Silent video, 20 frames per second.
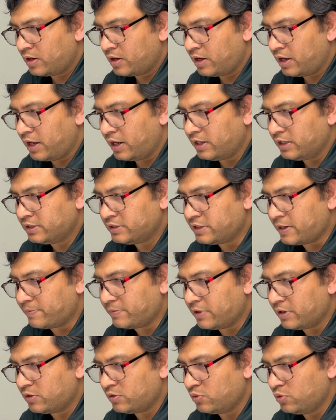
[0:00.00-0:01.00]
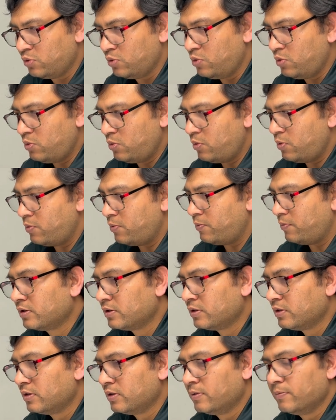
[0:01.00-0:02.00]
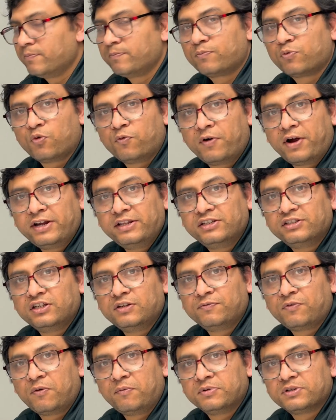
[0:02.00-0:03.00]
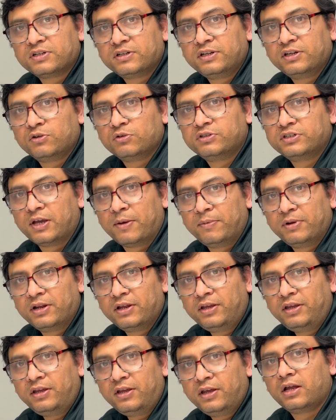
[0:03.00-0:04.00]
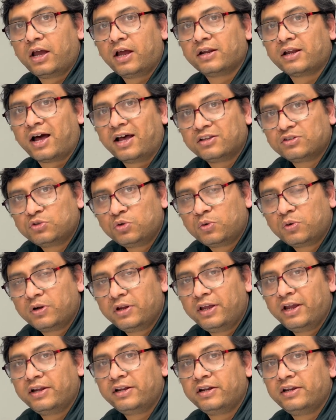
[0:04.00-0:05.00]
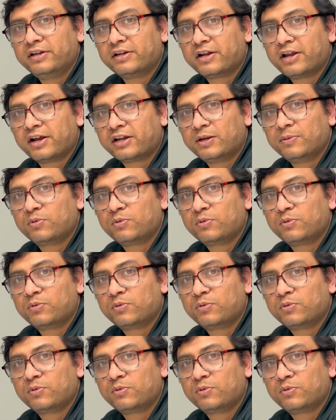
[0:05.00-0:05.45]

and chapter 2 provide this information into Gemini and ask to create an interactive